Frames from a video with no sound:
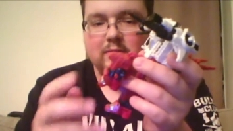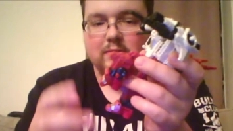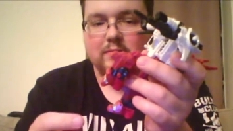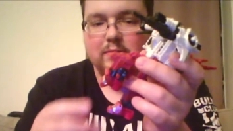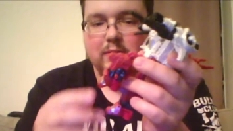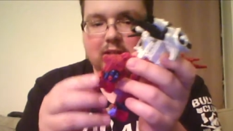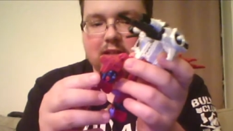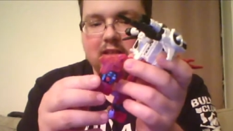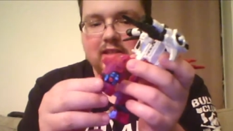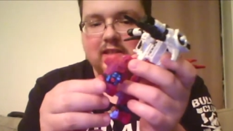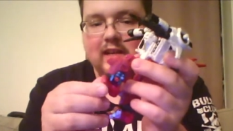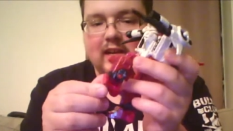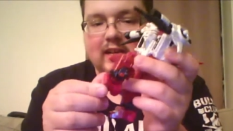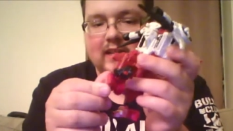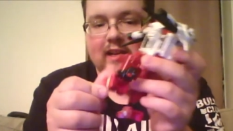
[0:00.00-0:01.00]
But he does
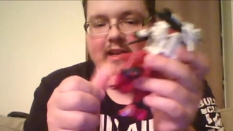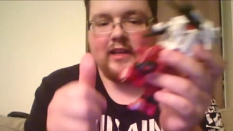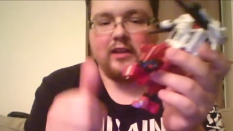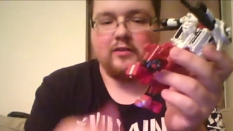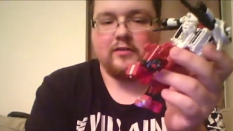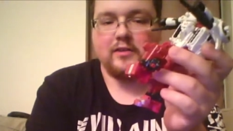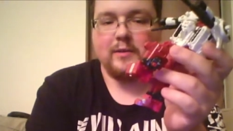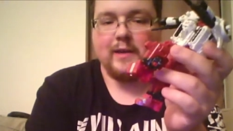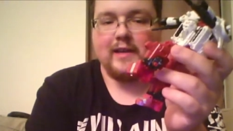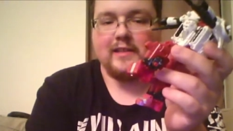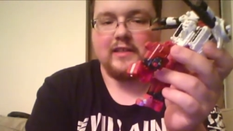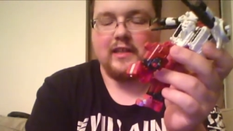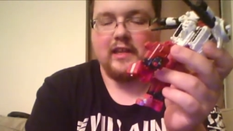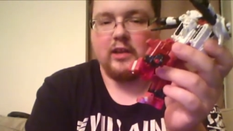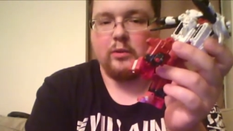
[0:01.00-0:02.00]
that, and he also has
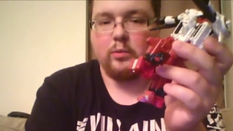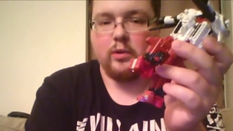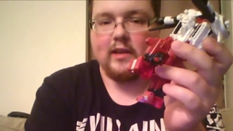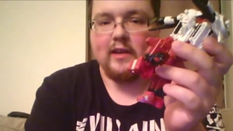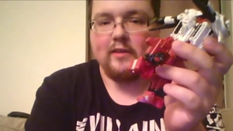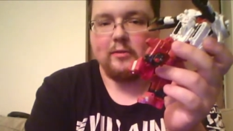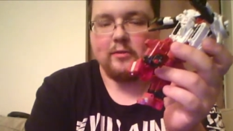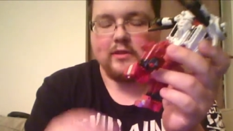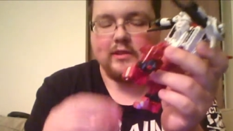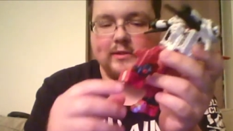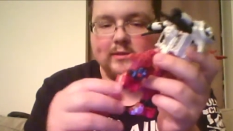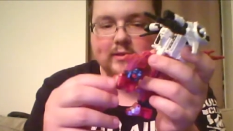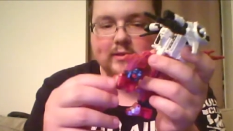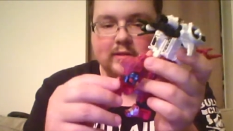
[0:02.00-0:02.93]
an inward ankle tilt.